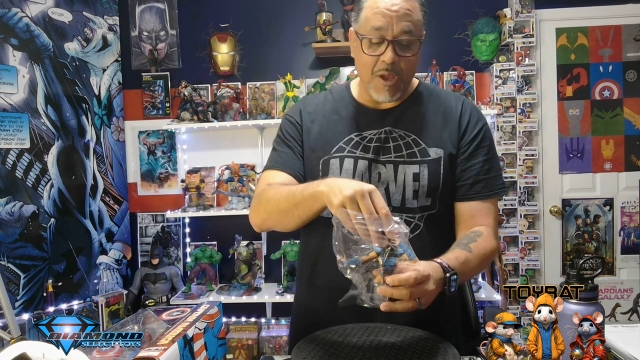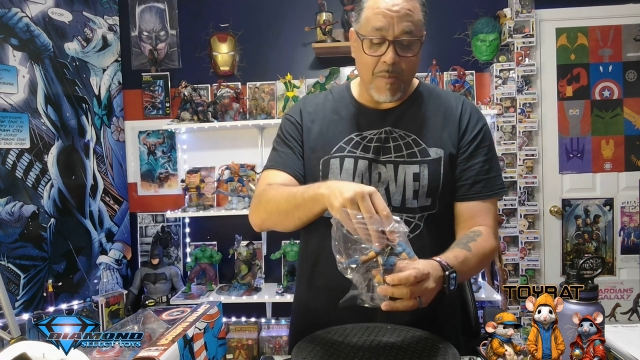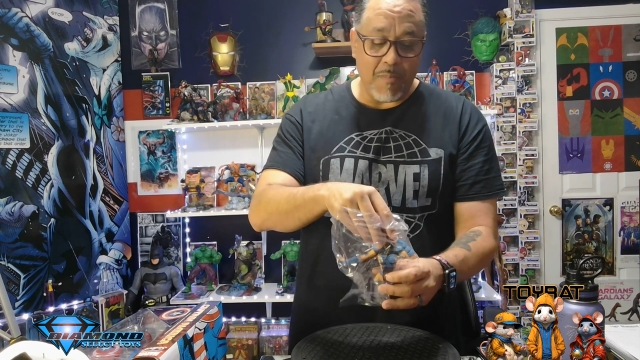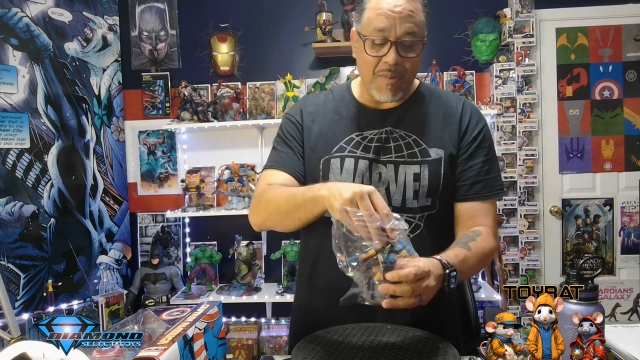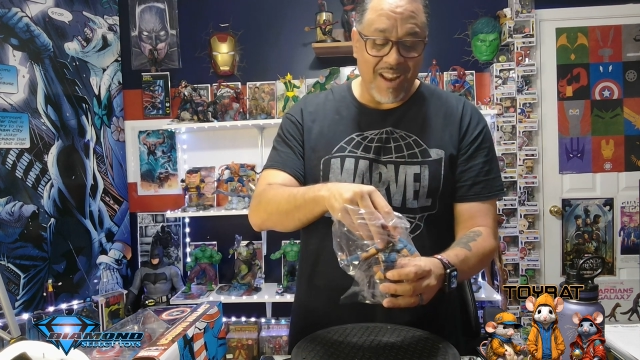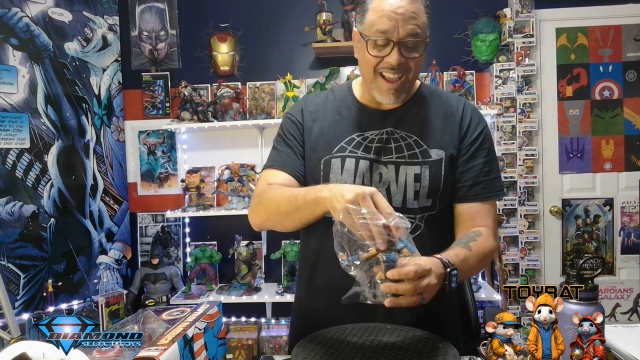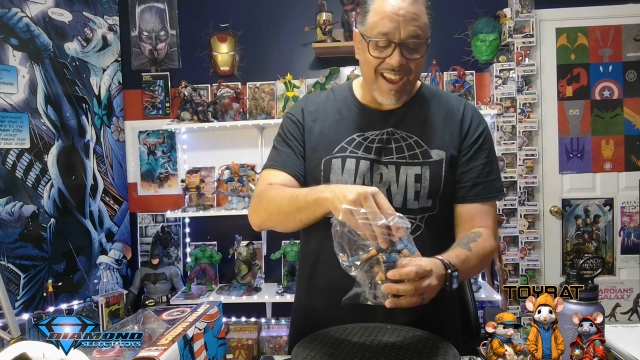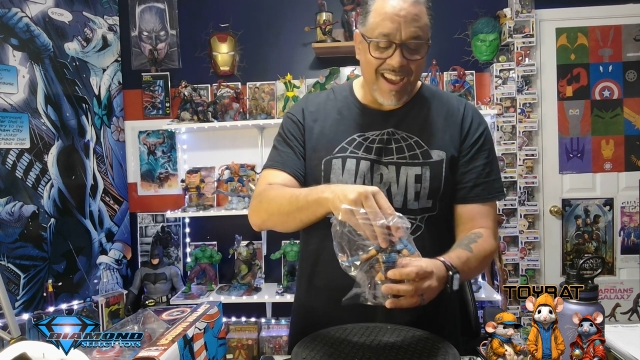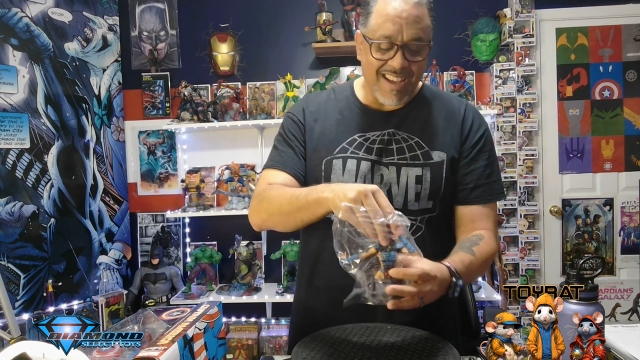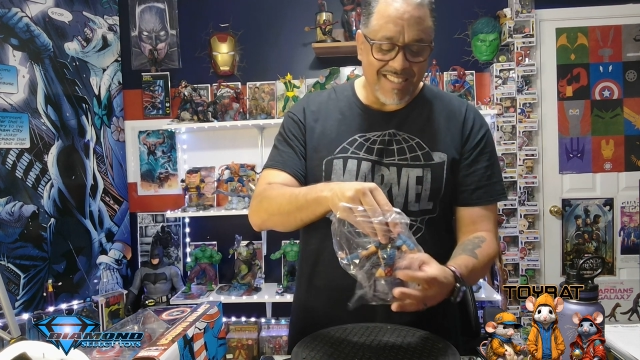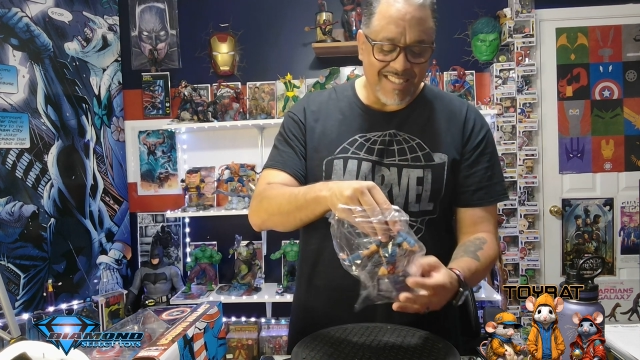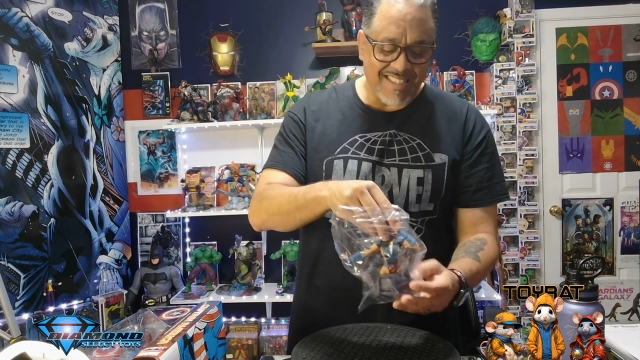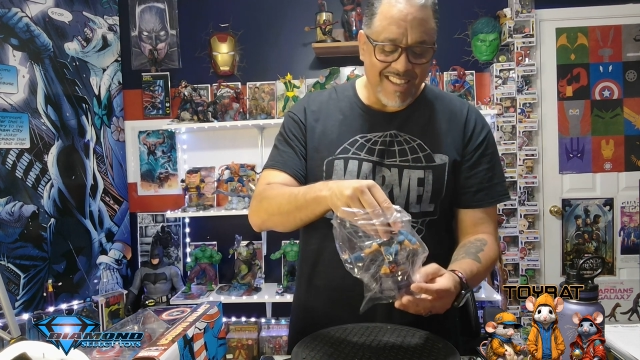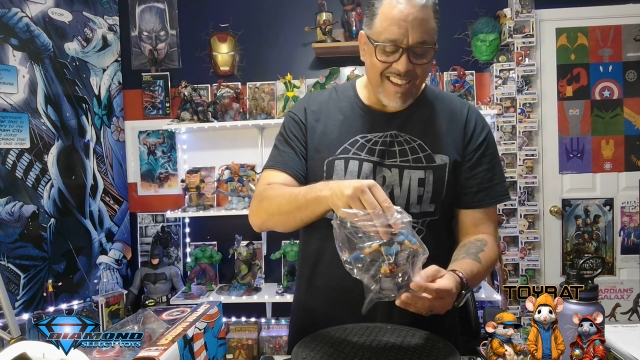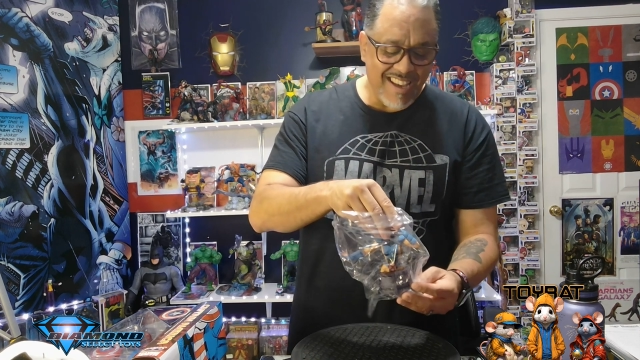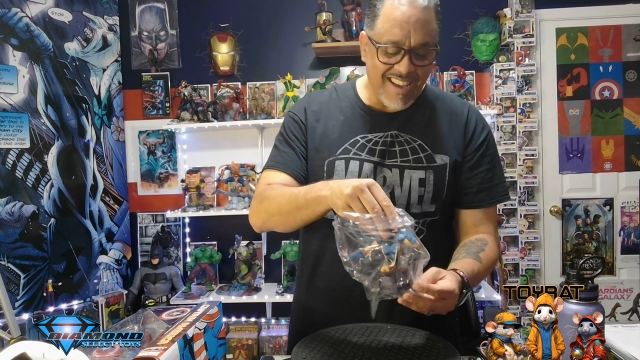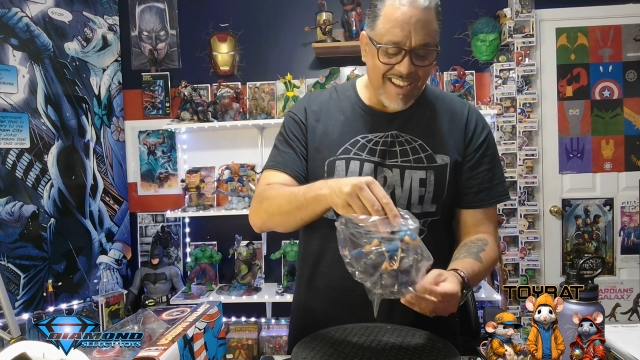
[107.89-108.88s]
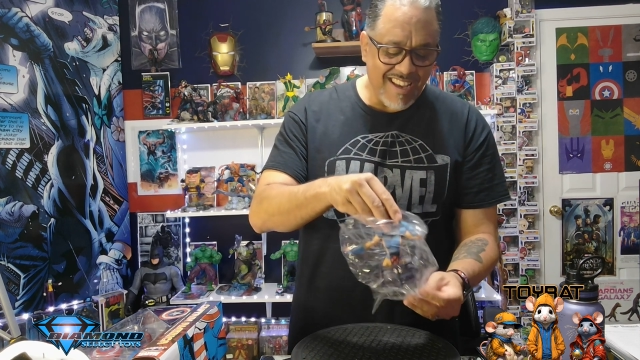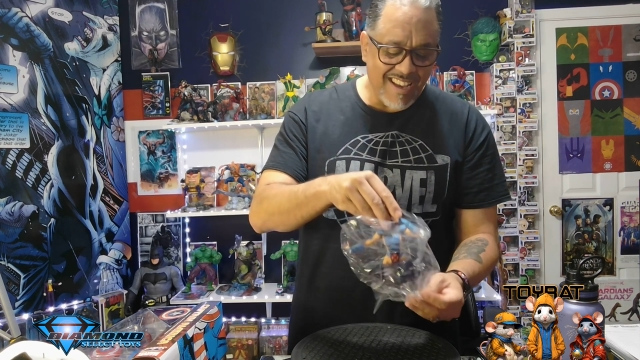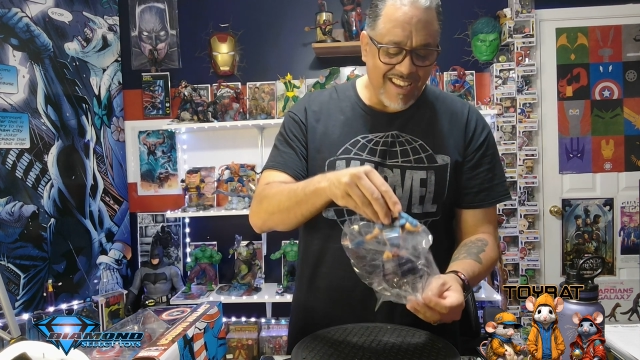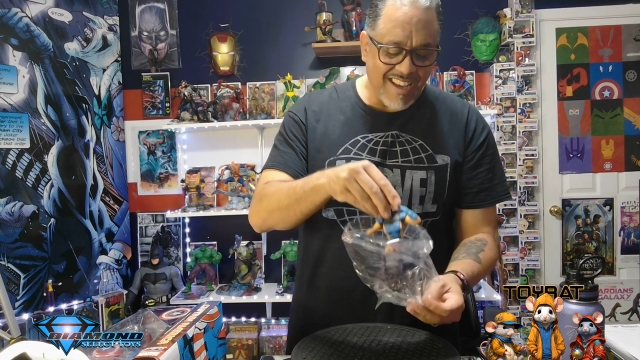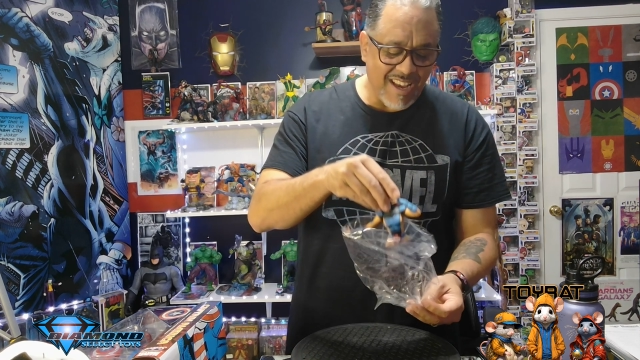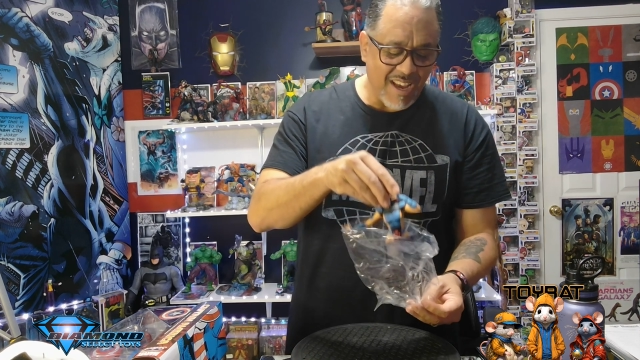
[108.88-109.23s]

plastic.